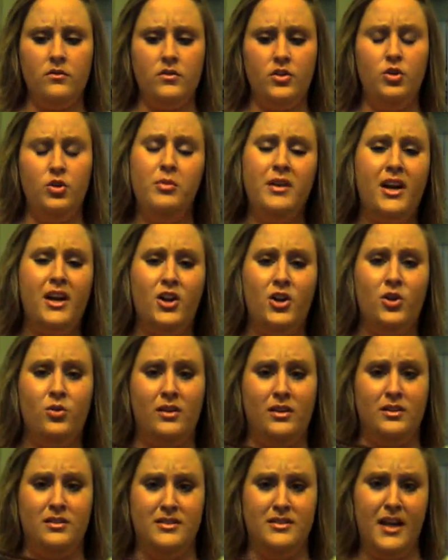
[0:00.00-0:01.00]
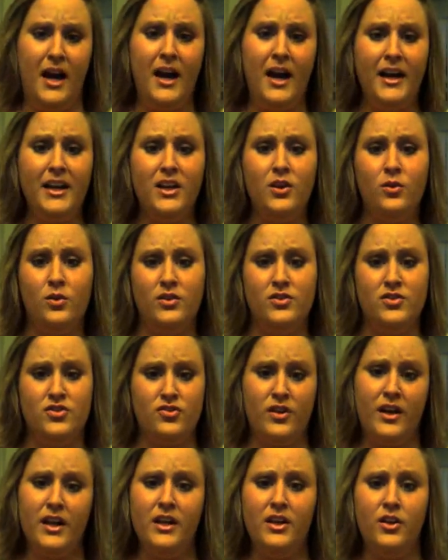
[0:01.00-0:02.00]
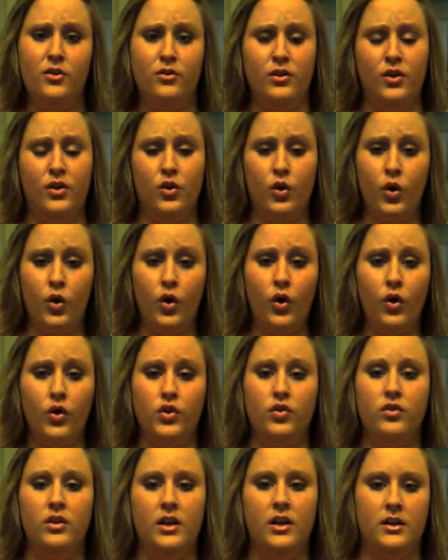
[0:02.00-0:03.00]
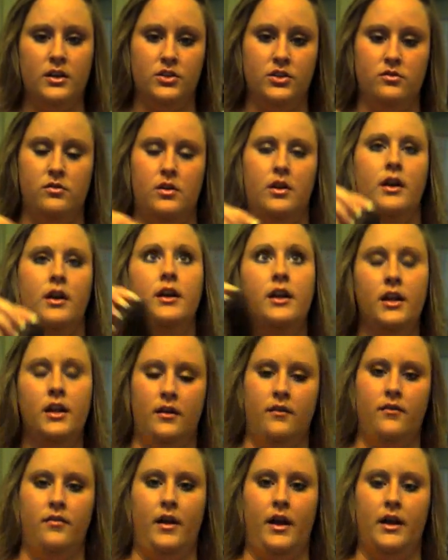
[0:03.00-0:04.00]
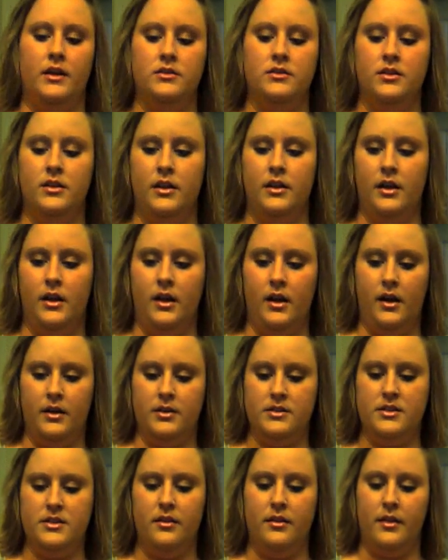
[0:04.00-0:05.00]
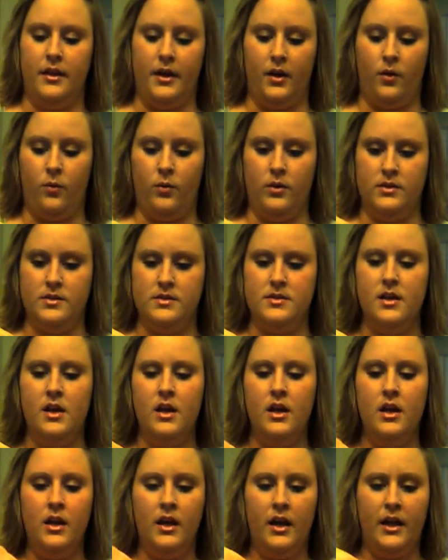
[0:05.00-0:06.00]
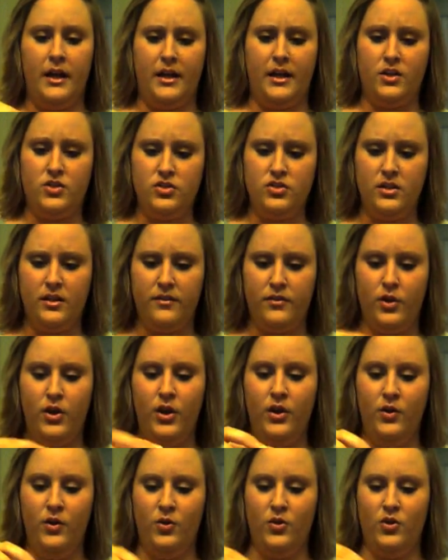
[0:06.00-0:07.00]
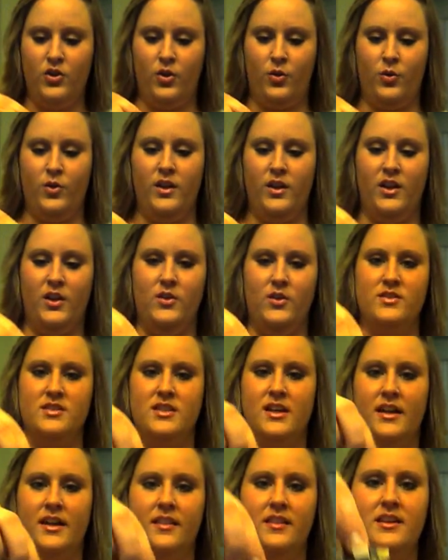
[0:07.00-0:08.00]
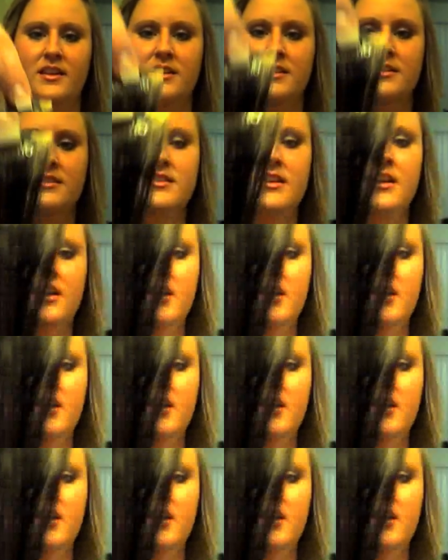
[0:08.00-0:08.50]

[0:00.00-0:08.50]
Human hair you can dye, you can straighten, you can curl. You cannot do any of that to the synthetic ones. And actually, if you look really close at these,